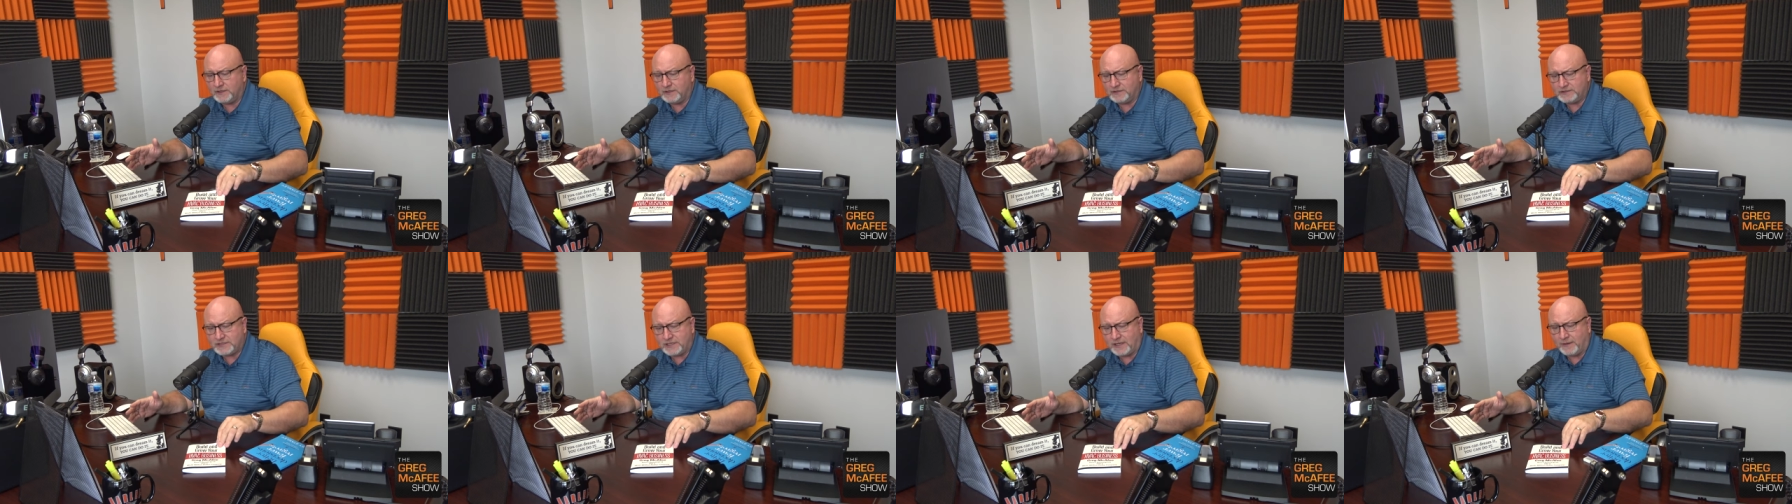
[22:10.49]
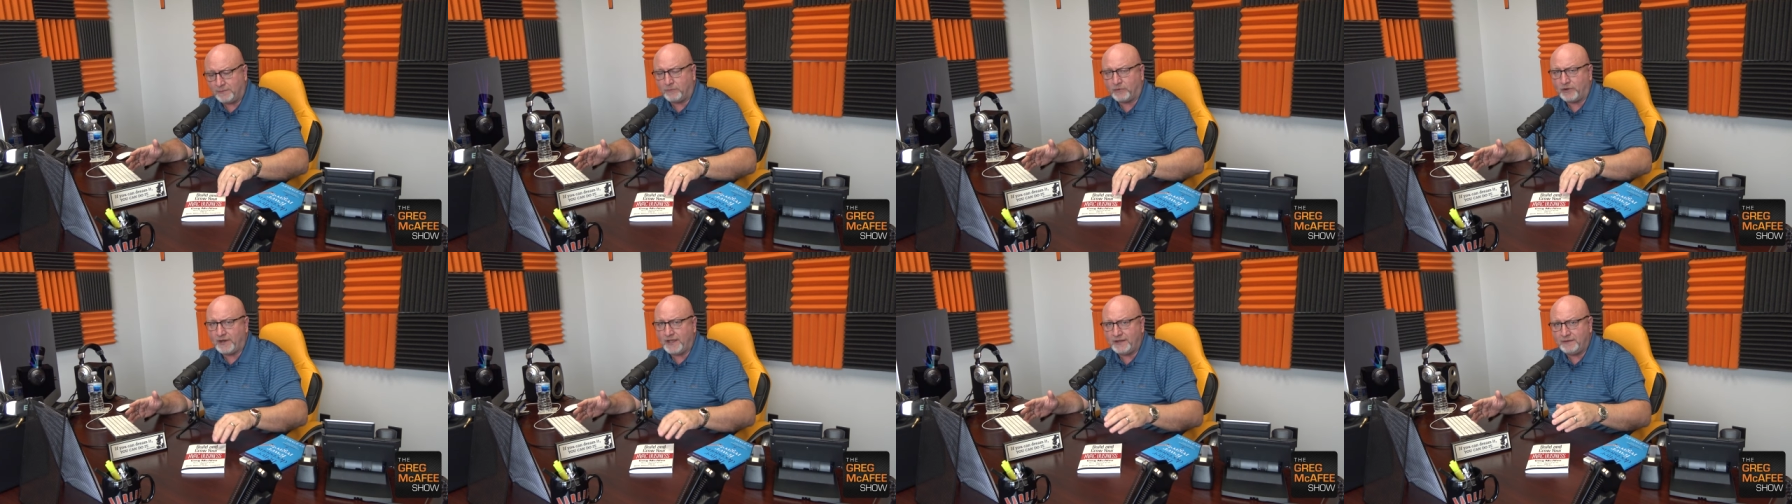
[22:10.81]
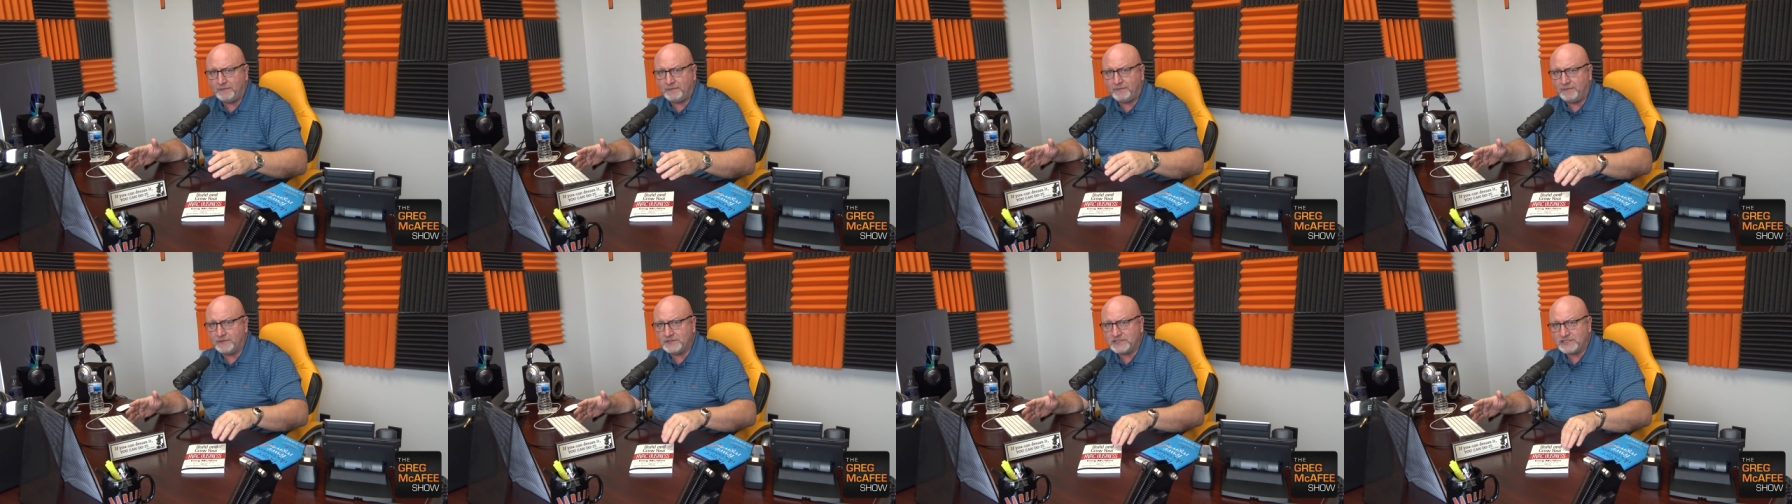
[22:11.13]
Some
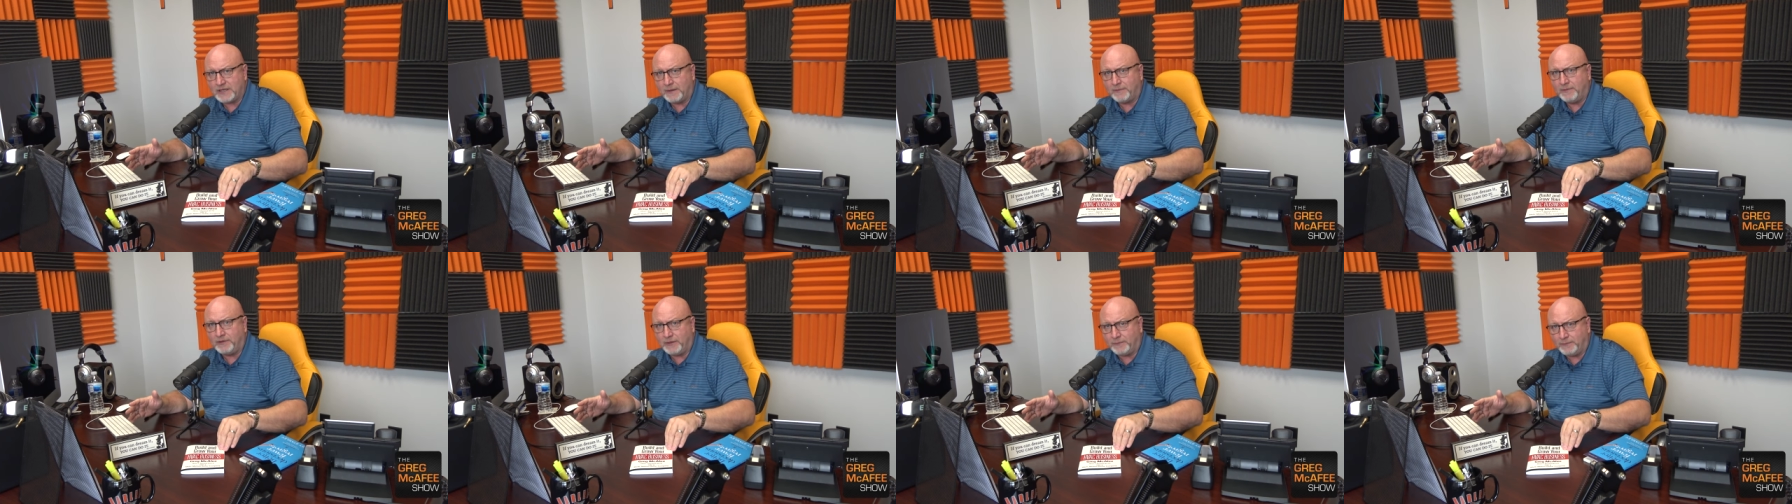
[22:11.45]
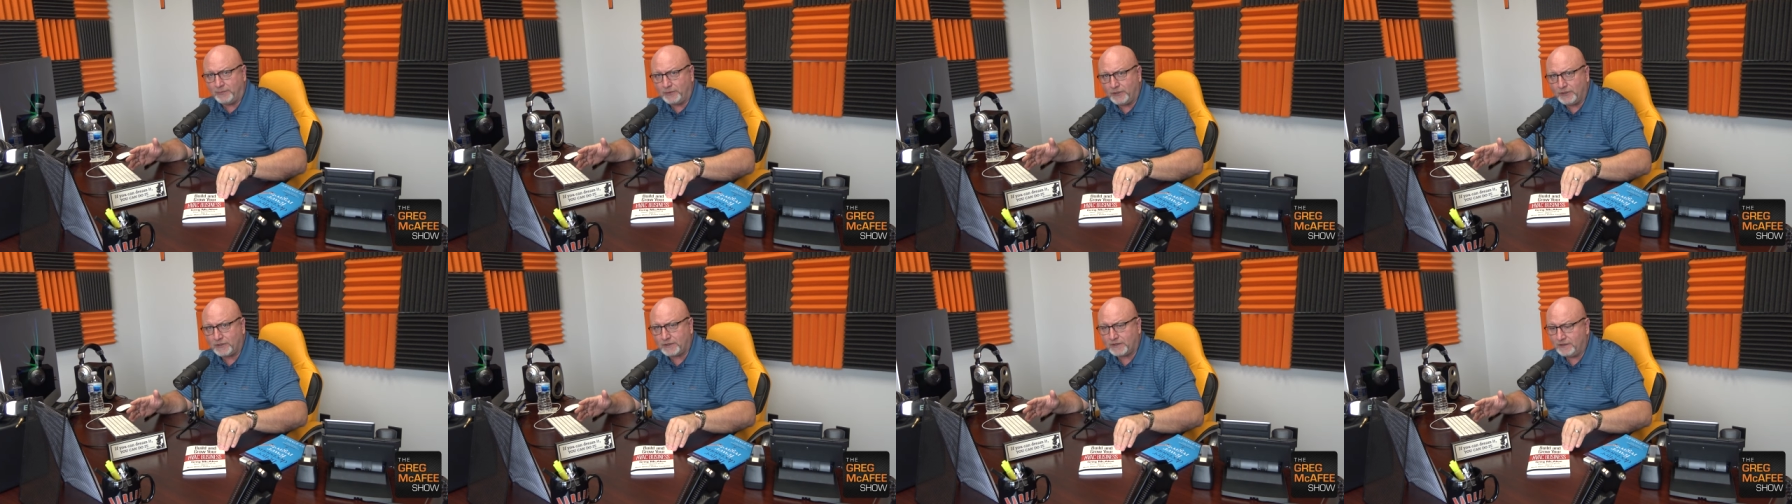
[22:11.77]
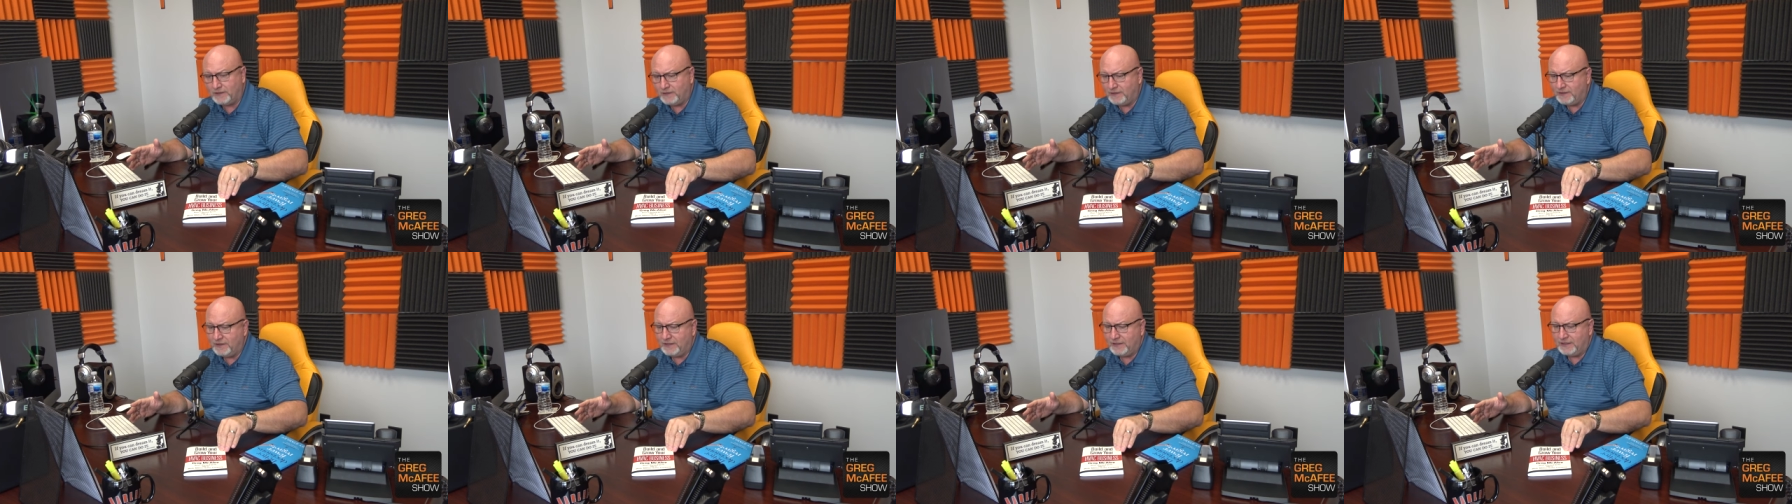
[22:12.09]
read some of the book,
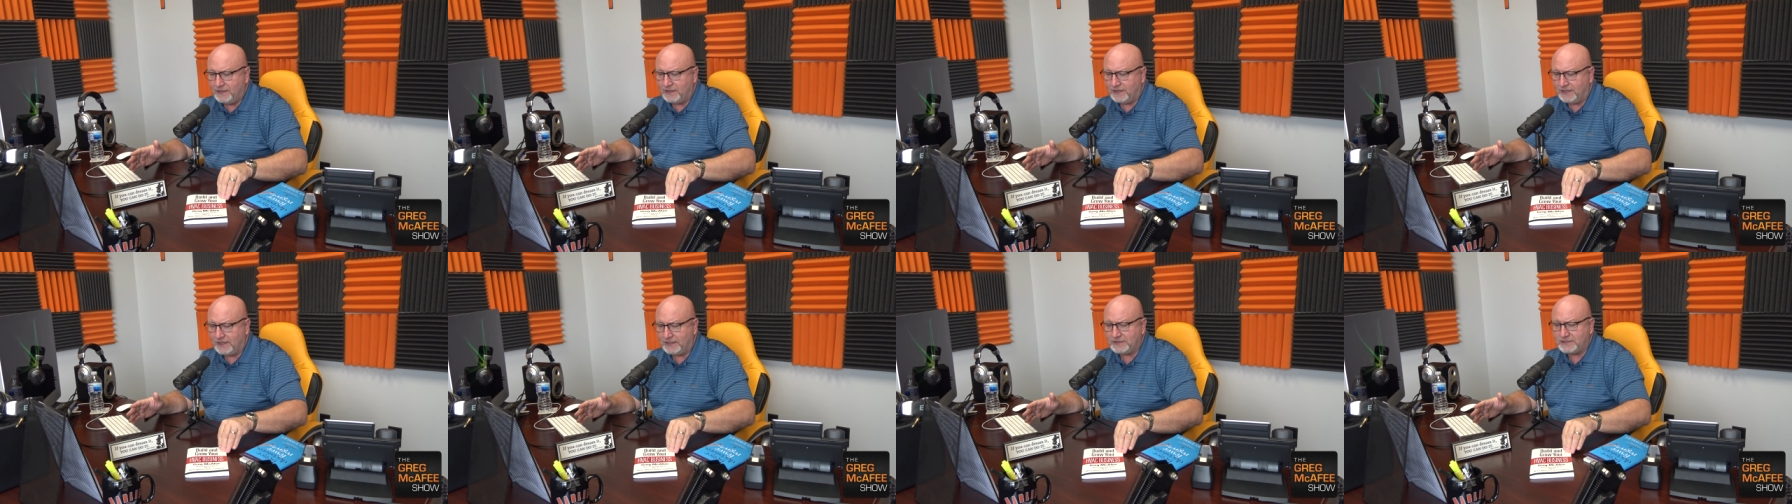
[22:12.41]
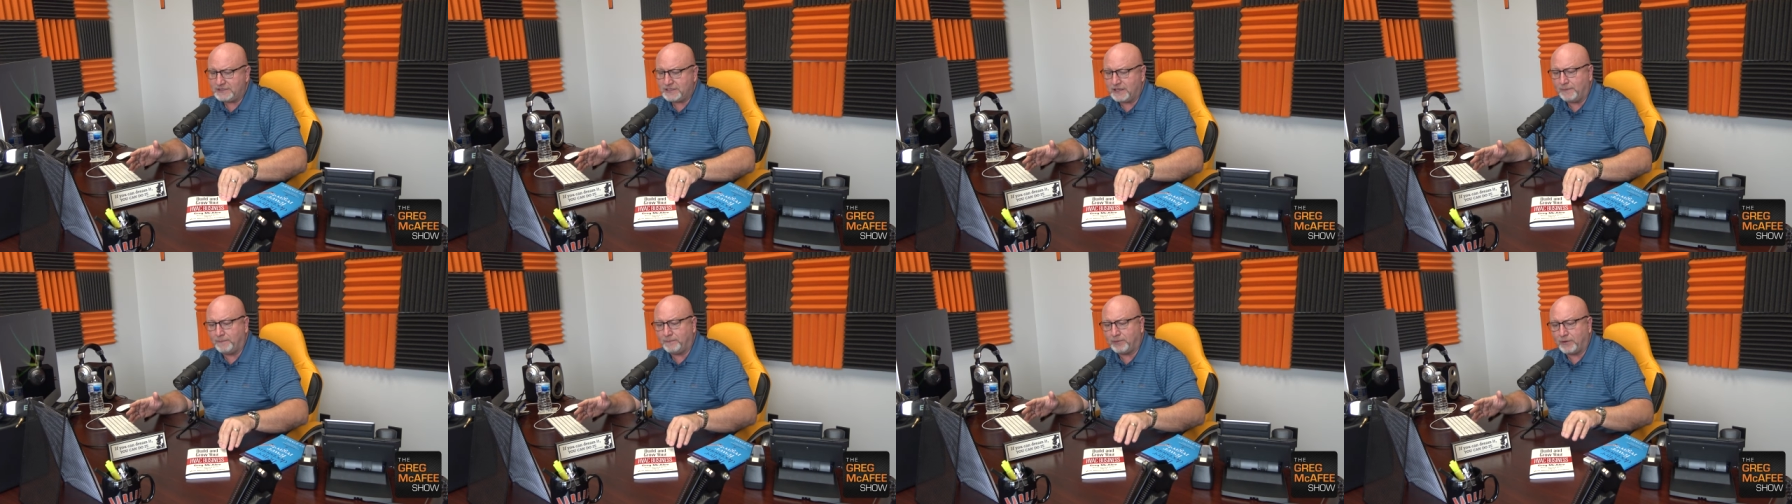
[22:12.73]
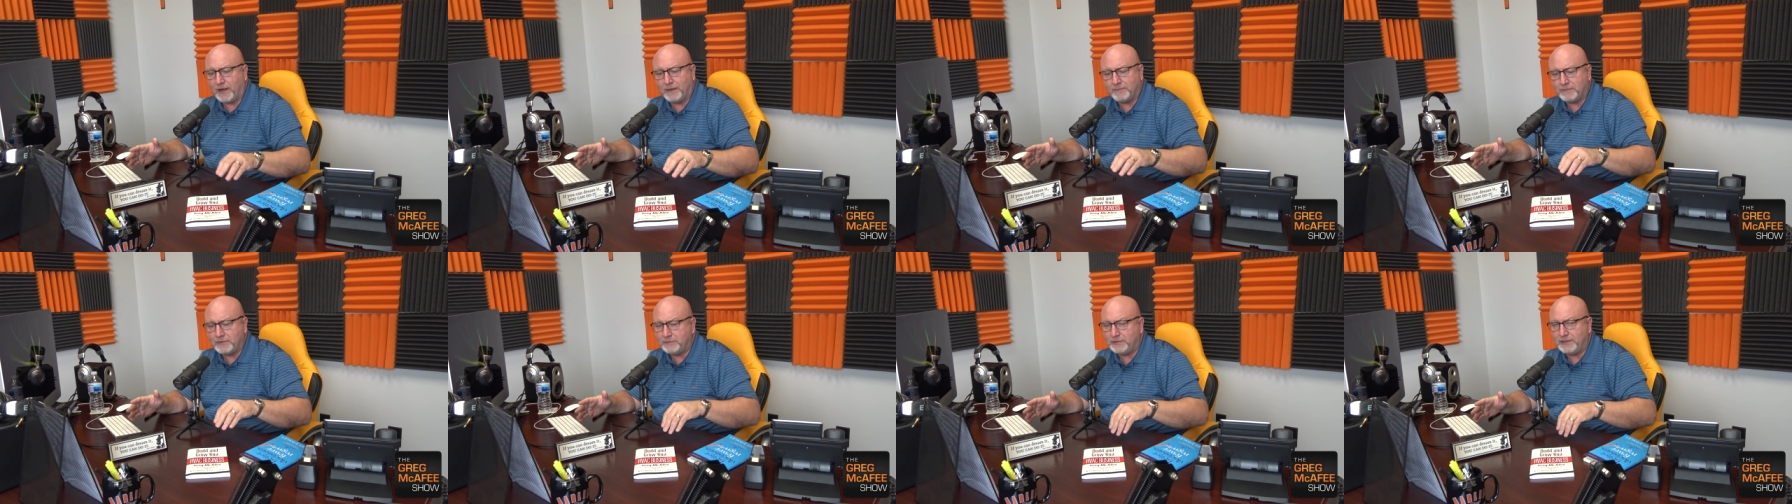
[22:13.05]
and some
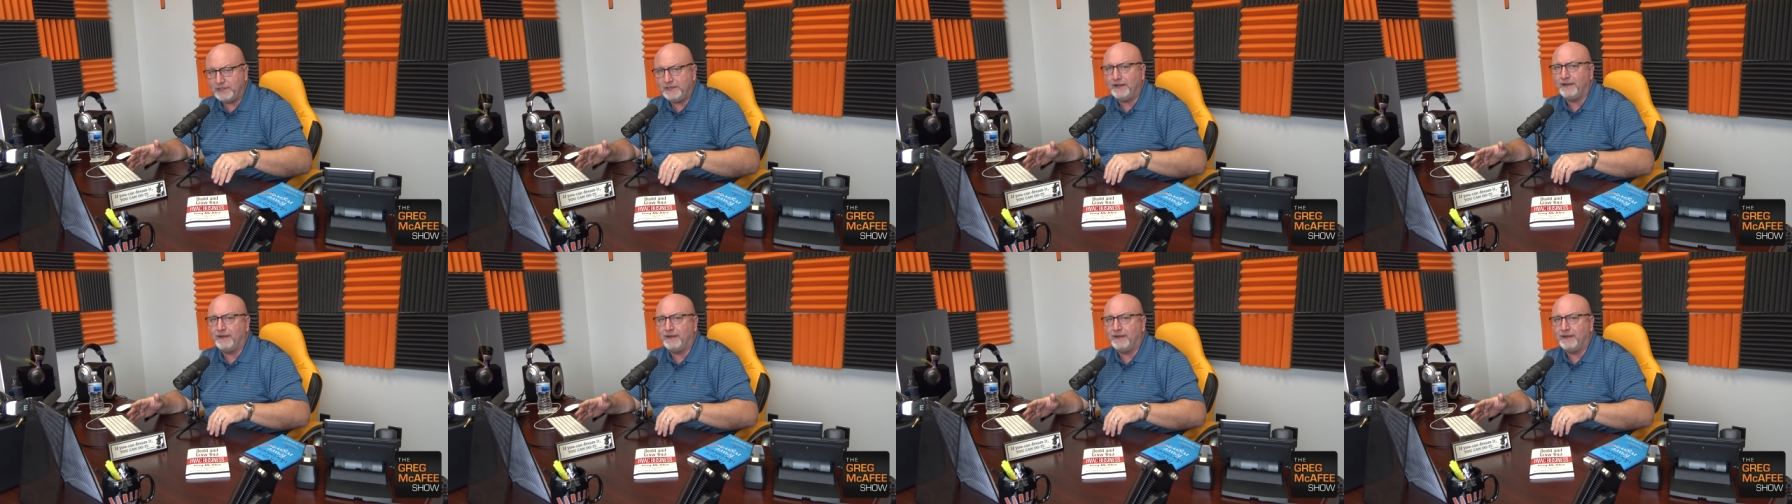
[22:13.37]
probably